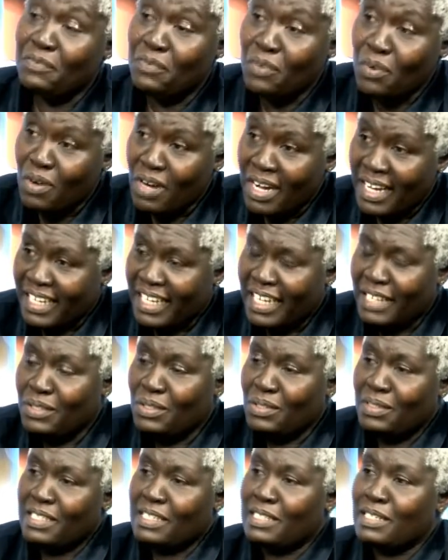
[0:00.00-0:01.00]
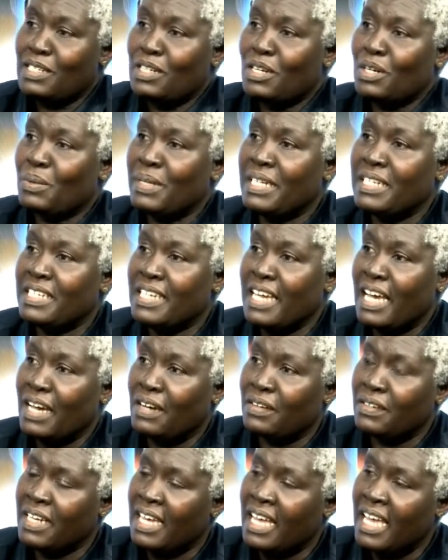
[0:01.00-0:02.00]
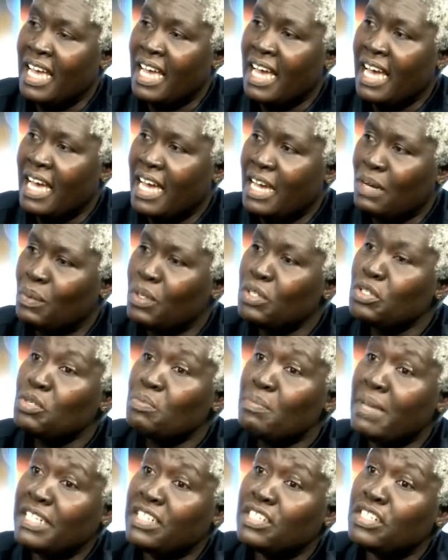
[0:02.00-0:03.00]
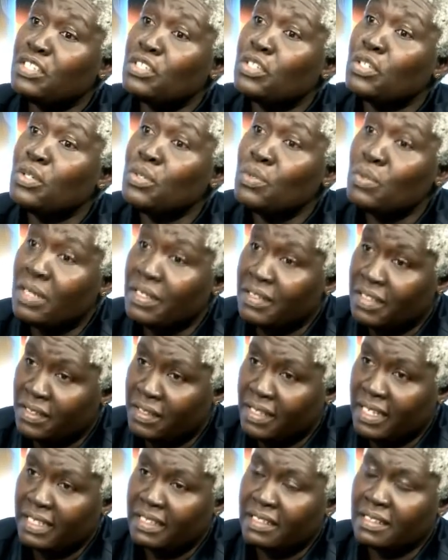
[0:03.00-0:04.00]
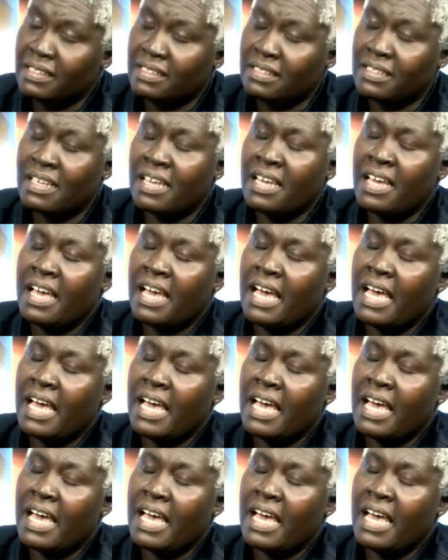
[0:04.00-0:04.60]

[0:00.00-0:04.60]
Before I get to the slowing down, I want to mention two other things.